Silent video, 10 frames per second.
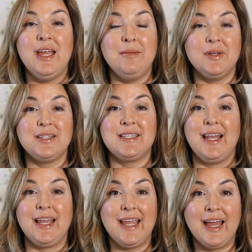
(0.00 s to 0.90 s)
in
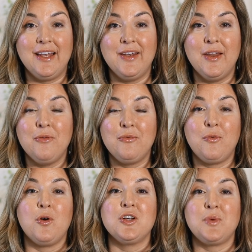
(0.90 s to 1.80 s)
Milton again
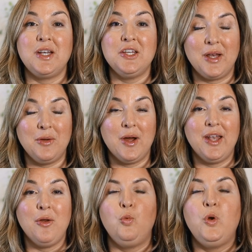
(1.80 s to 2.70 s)
for
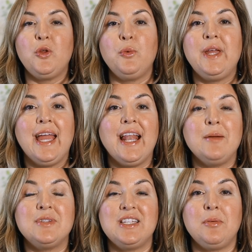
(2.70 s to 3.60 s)
2021. Will we get
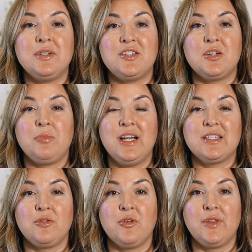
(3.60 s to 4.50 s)
up to double digit
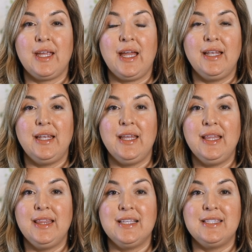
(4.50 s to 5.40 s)
price growth again
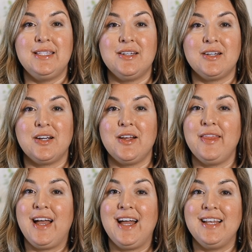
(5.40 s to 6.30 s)
this year?
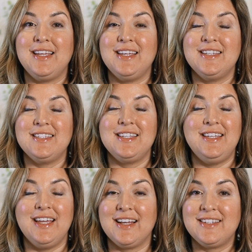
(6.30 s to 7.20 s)
That is
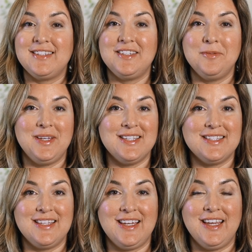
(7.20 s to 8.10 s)
yet to be
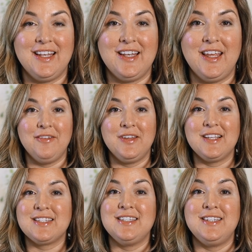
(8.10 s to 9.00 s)
seen. If
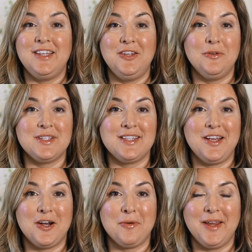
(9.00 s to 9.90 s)
things continue as
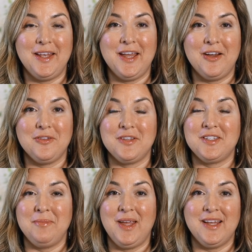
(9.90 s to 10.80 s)
they are right now, the
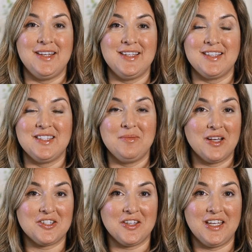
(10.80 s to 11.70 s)
demand is
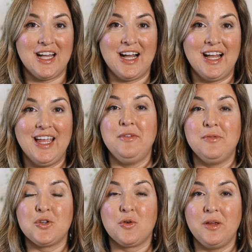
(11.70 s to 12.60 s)
especially high and
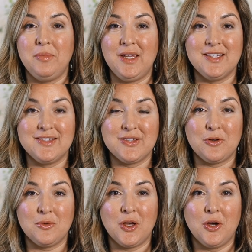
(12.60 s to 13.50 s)
inventory inventory being
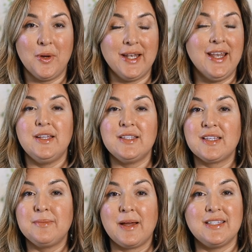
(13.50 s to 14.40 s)
so low, and it is
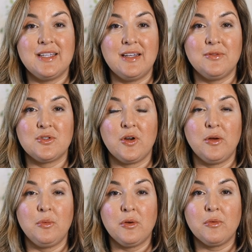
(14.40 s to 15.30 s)
expected that
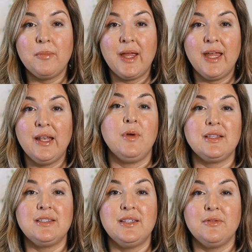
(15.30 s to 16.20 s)
inventory will remain
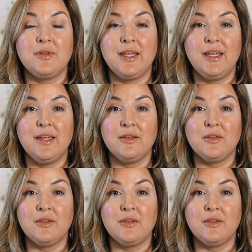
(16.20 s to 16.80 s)
relatively